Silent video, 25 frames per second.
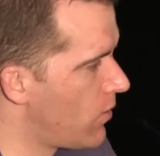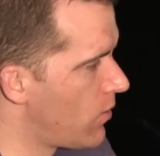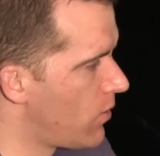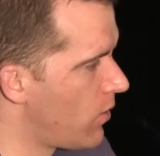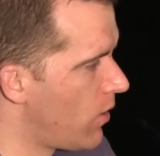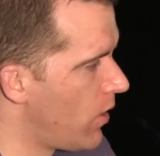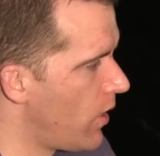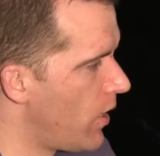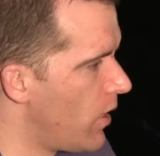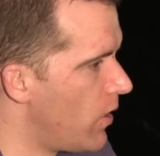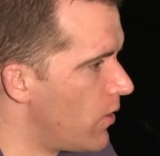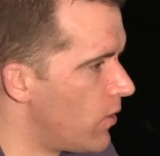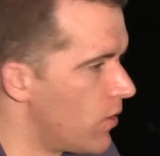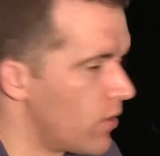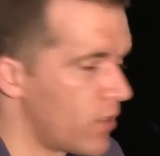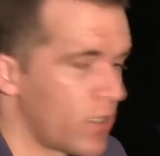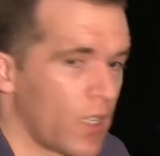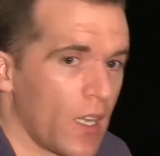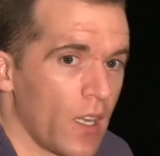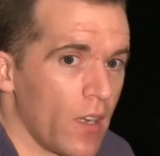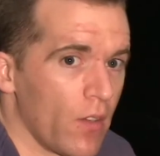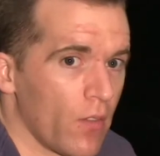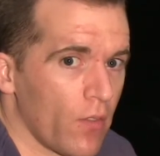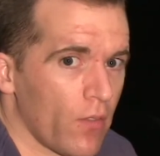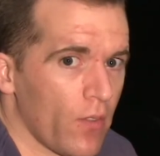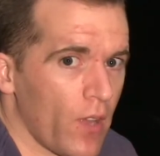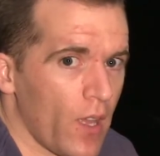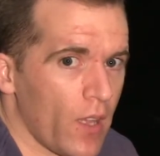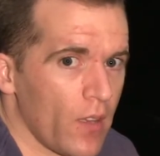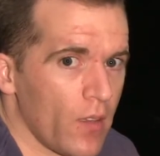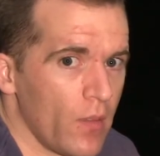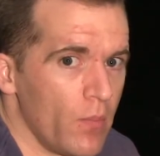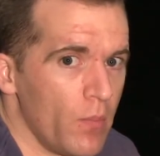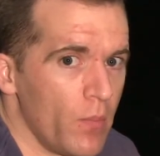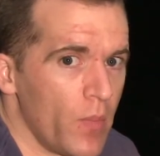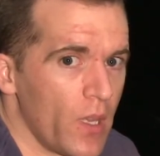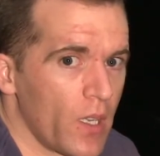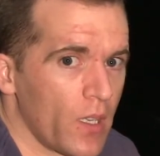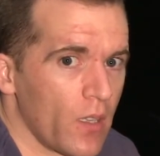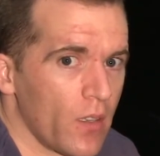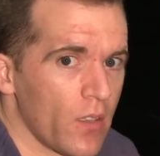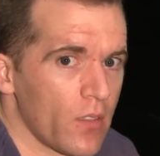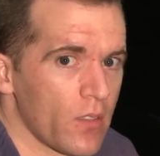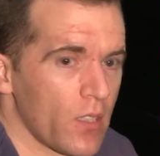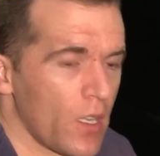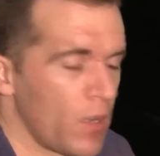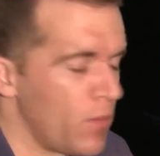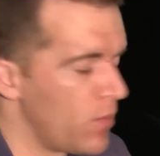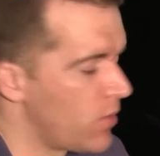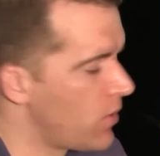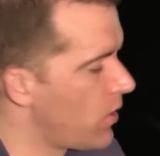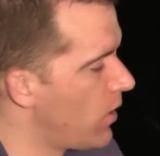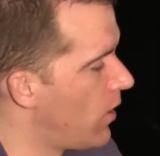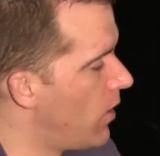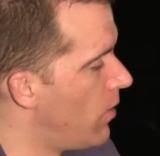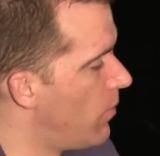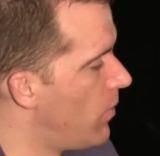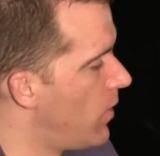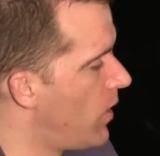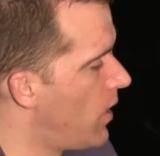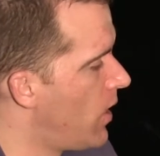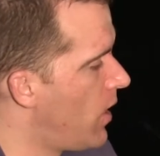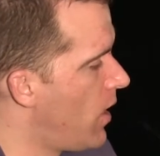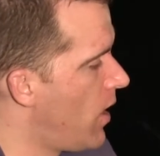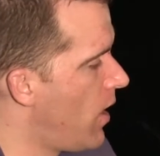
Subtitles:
sight and just getting fat and big at the same time.